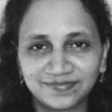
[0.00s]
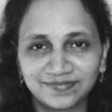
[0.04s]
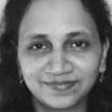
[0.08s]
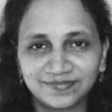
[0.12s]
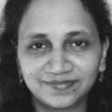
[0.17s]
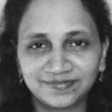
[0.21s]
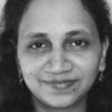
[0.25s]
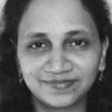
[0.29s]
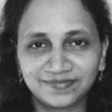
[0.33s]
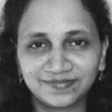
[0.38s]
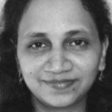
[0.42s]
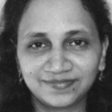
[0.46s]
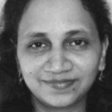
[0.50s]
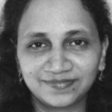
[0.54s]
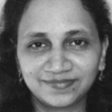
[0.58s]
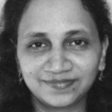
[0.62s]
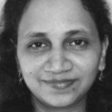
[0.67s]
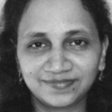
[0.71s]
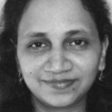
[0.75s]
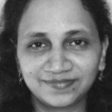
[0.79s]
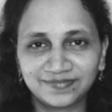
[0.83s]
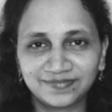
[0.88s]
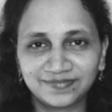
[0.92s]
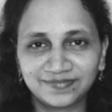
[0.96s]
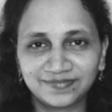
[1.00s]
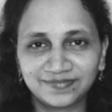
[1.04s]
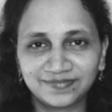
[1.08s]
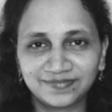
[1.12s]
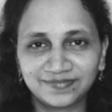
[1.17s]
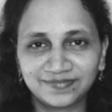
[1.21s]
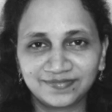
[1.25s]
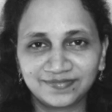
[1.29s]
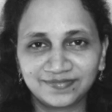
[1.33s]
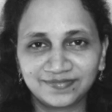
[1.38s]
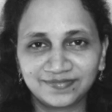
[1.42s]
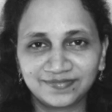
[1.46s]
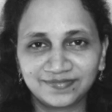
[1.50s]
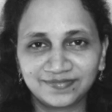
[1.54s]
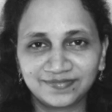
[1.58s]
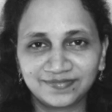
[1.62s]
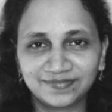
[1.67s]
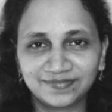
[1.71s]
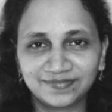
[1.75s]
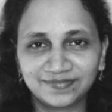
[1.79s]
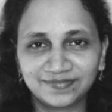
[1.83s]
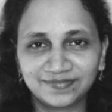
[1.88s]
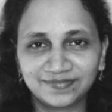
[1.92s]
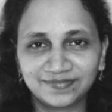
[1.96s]

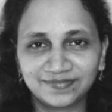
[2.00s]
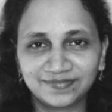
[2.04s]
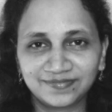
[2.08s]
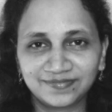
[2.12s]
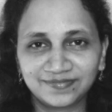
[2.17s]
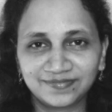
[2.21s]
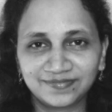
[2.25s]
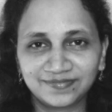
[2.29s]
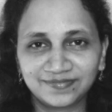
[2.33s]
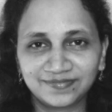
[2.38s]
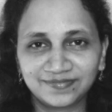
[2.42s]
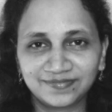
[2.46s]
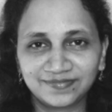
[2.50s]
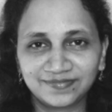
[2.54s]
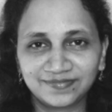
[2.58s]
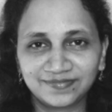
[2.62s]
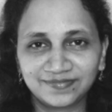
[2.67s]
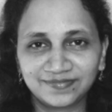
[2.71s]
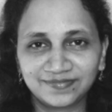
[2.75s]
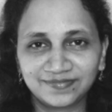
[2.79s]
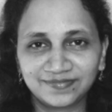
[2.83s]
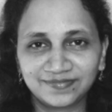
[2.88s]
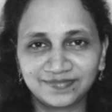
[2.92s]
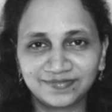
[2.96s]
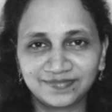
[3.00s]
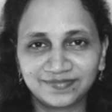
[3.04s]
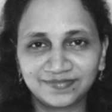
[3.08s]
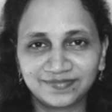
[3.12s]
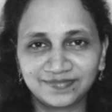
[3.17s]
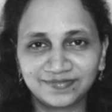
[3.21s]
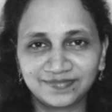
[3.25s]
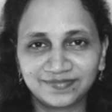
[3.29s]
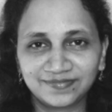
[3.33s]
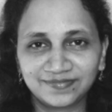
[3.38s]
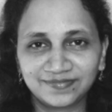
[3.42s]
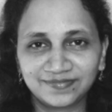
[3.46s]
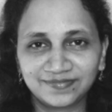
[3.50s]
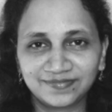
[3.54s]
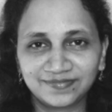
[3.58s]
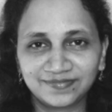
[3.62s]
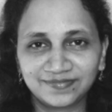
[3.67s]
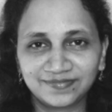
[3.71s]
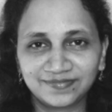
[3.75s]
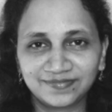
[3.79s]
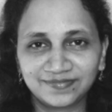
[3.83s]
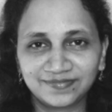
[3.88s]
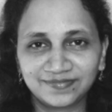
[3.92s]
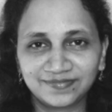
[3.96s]

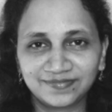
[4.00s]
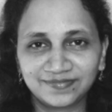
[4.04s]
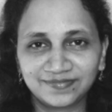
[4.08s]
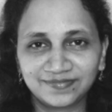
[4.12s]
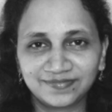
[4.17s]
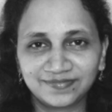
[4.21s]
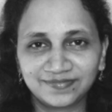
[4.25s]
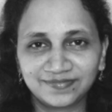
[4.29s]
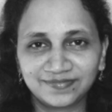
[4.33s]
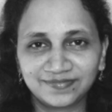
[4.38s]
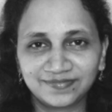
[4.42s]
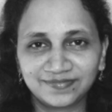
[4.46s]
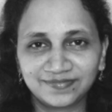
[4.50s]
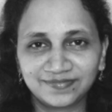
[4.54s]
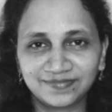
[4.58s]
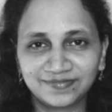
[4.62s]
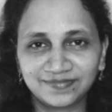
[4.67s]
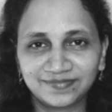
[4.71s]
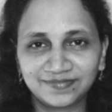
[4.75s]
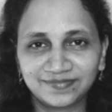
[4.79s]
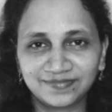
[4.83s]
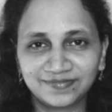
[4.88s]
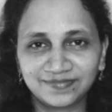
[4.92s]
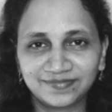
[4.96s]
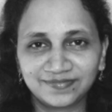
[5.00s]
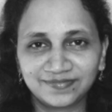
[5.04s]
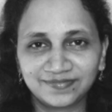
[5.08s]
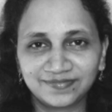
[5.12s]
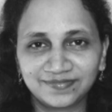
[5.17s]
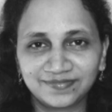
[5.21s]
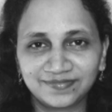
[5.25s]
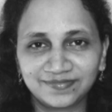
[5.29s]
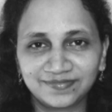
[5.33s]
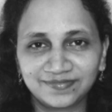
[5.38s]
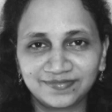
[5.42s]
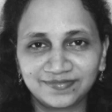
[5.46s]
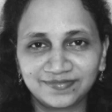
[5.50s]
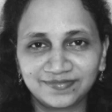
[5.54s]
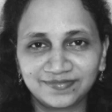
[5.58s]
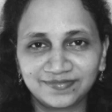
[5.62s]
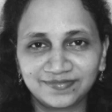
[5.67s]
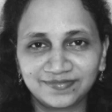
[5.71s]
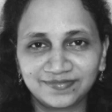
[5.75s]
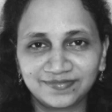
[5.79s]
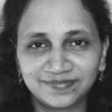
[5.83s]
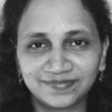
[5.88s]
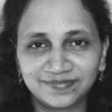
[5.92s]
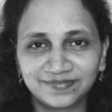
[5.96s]

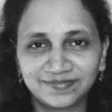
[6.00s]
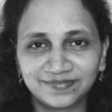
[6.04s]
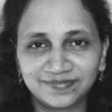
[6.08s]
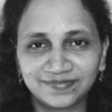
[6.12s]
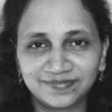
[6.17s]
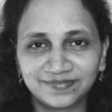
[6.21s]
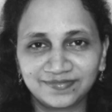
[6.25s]
(no lip movement)